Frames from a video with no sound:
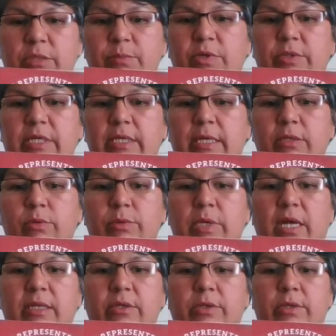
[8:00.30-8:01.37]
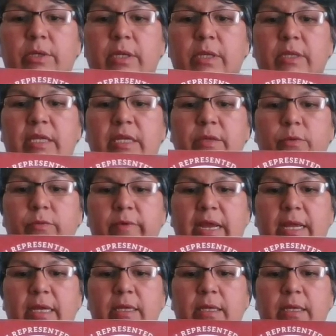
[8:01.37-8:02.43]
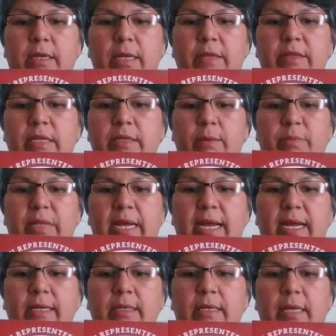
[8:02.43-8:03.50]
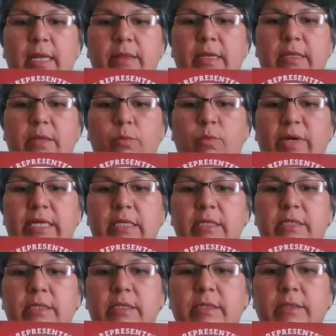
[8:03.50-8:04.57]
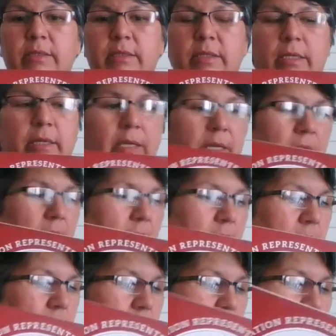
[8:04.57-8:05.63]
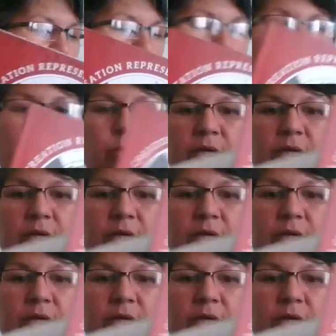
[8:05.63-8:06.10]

about the yellow color, and then the red, and then the black, and then the white. And you